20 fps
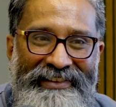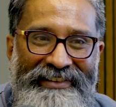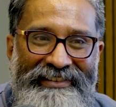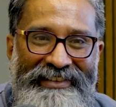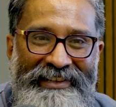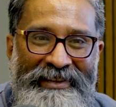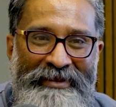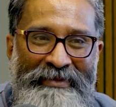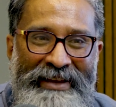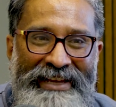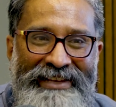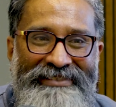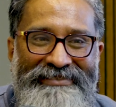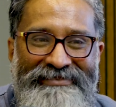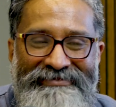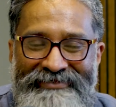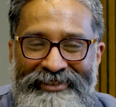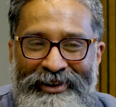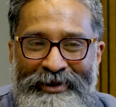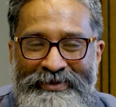he
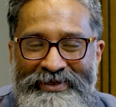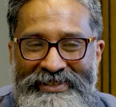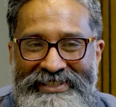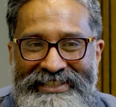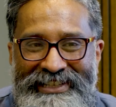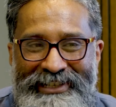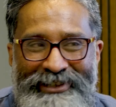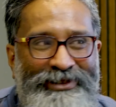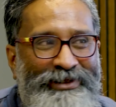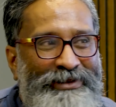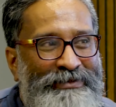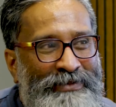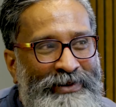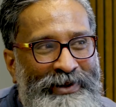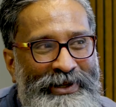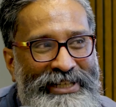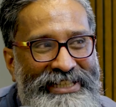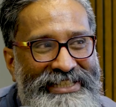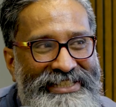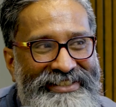made obviously good
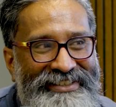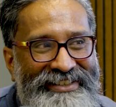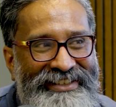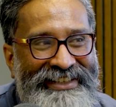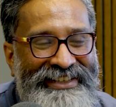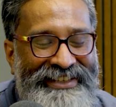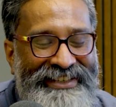points, right?